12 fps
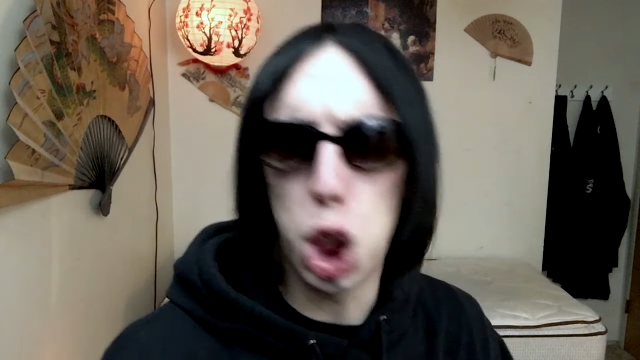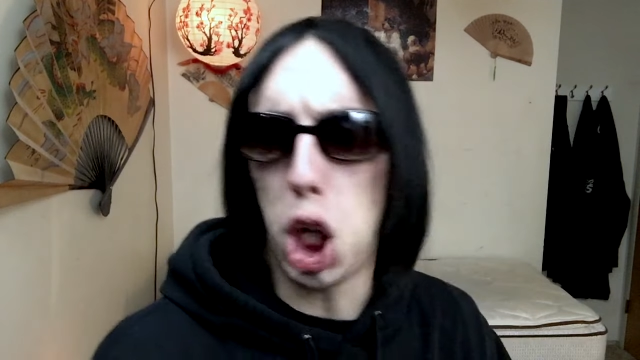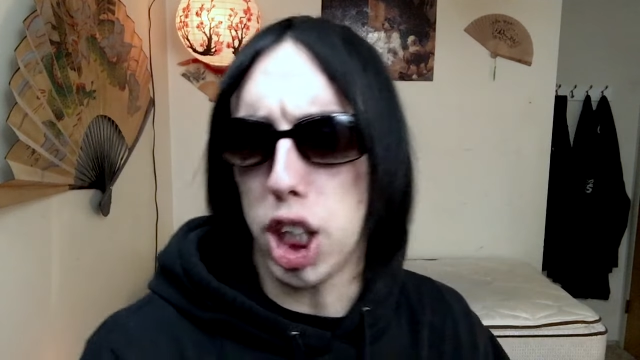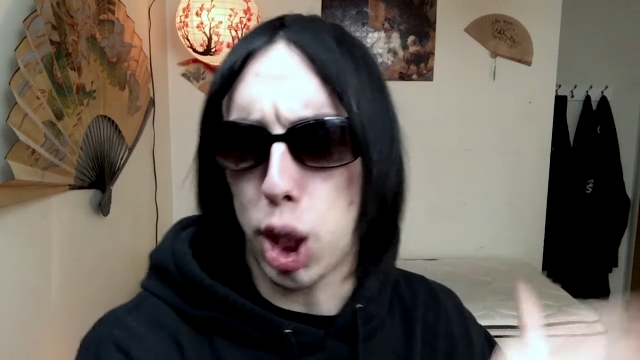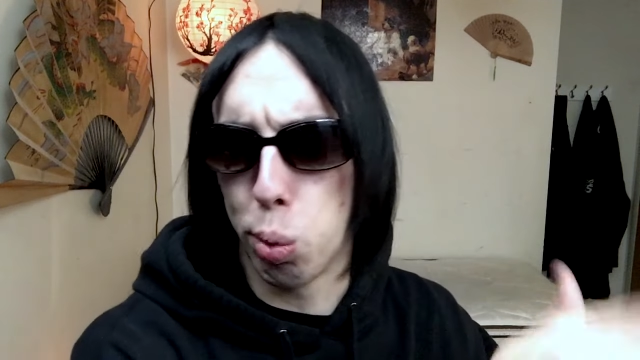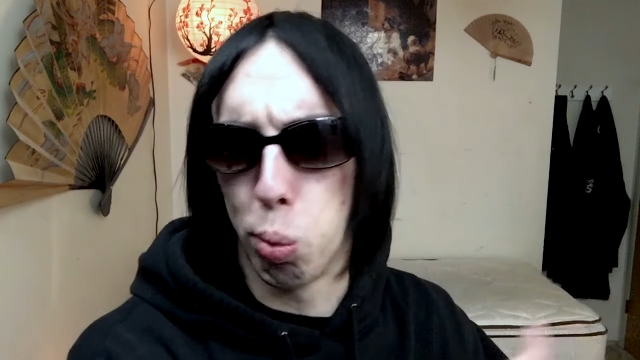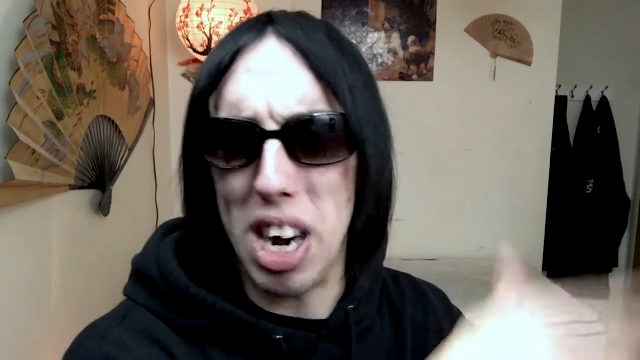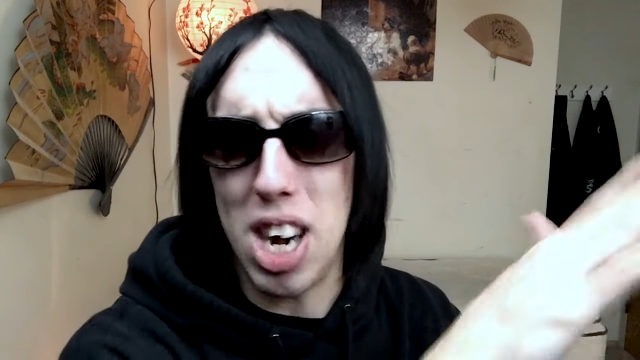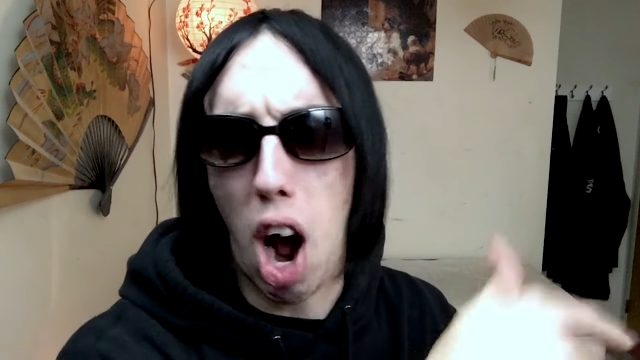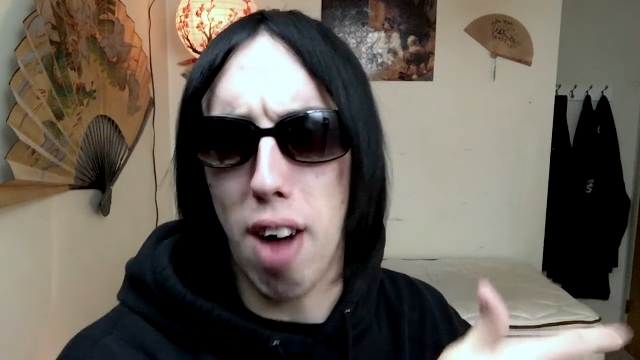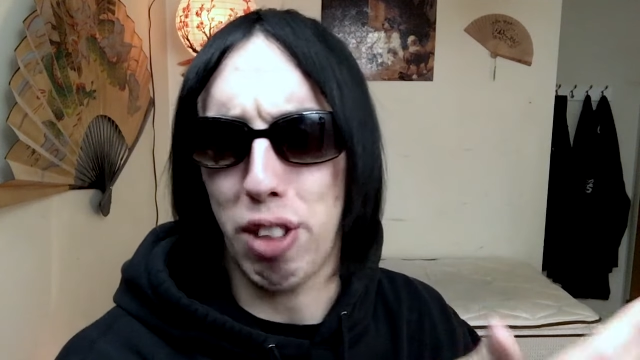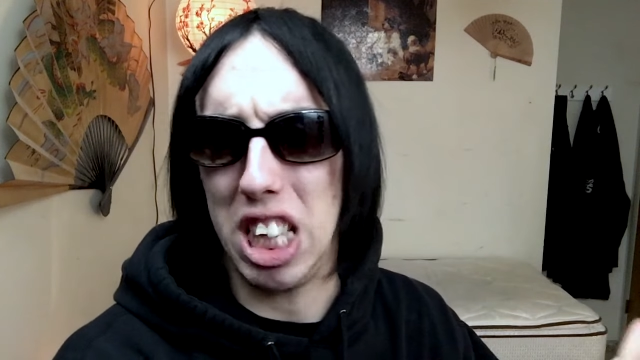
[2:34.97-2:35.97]
just read
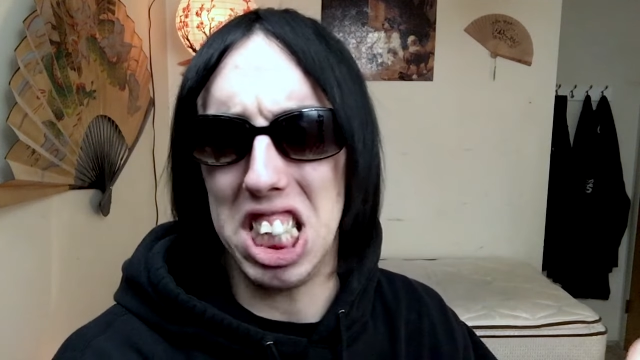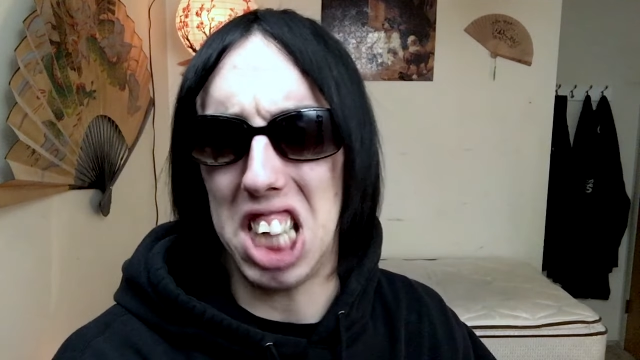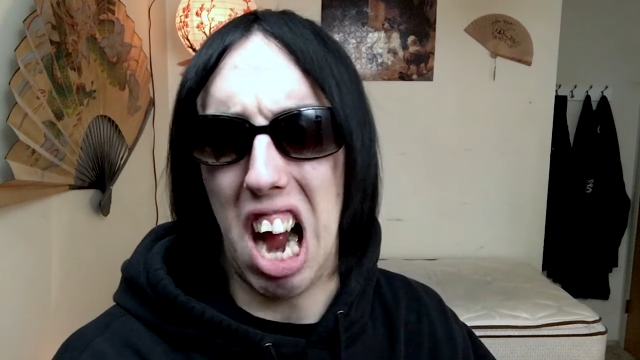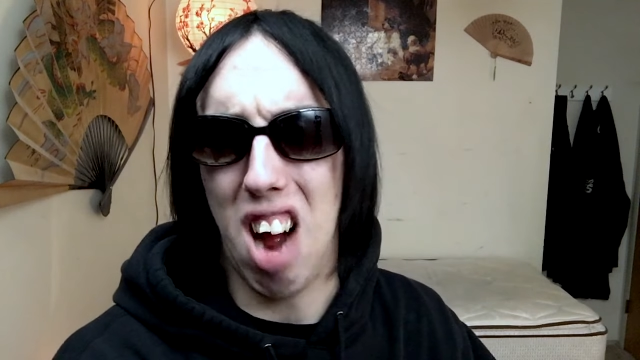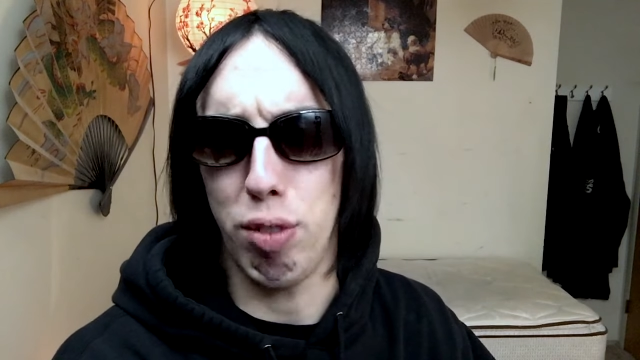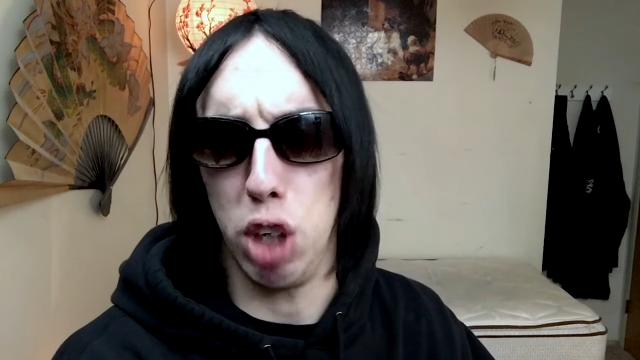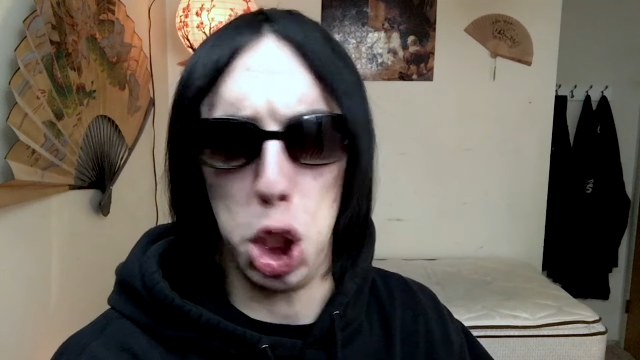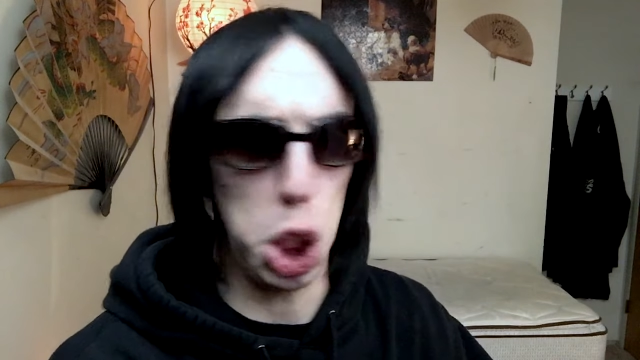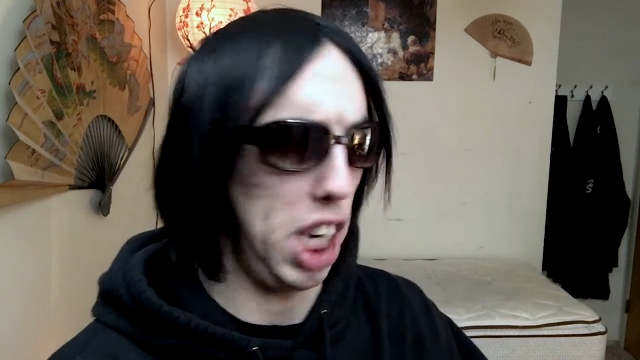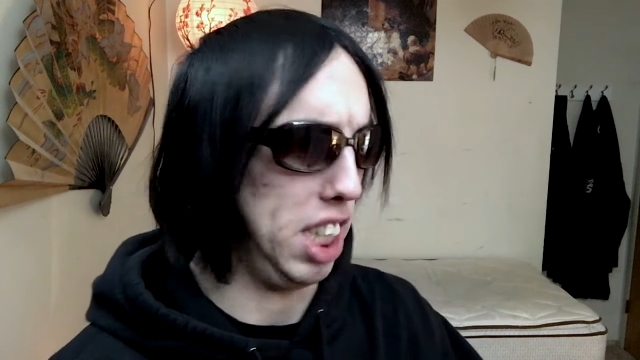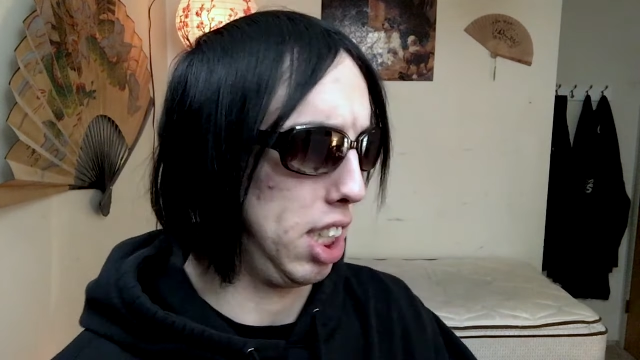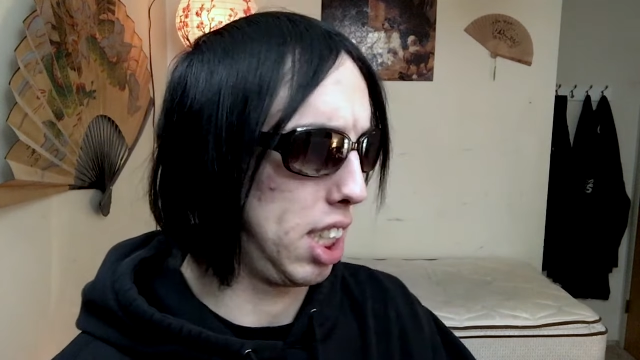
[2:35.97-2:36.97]
off these
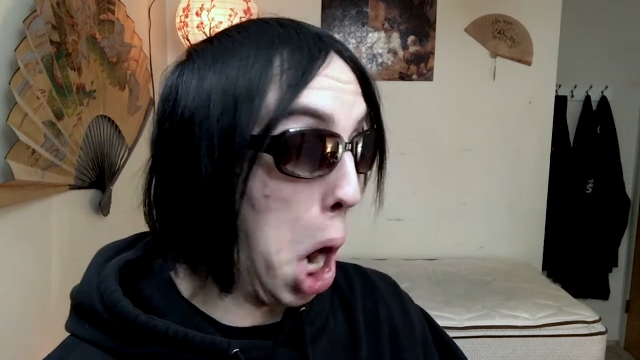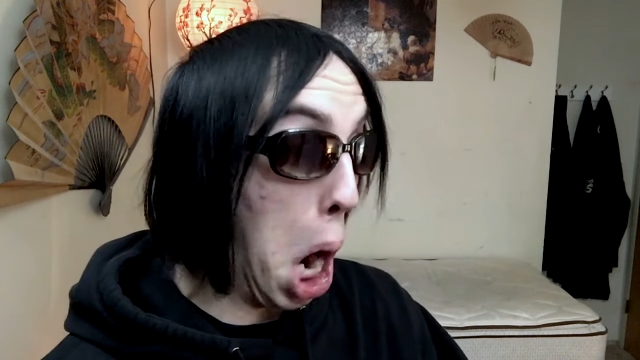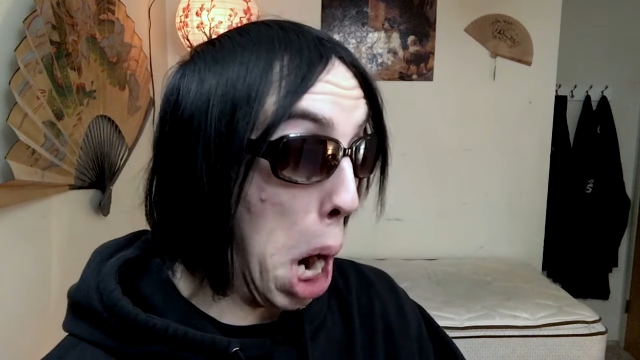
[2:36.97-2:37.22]
averages.